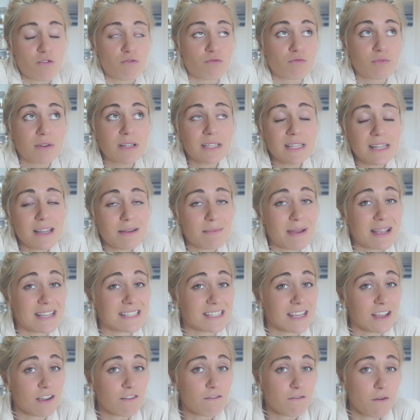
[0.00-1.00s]
really
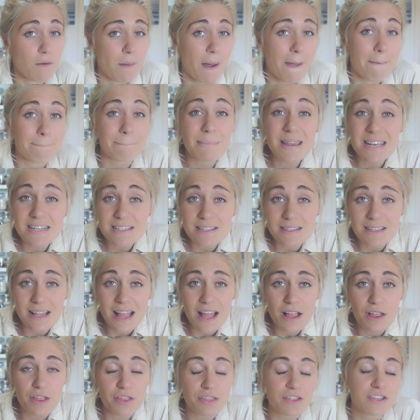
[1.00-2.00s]
amazing for my mental
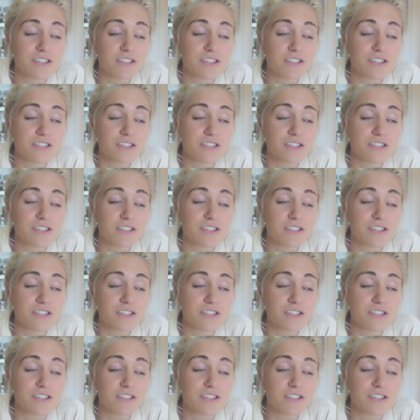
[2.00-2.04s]
health,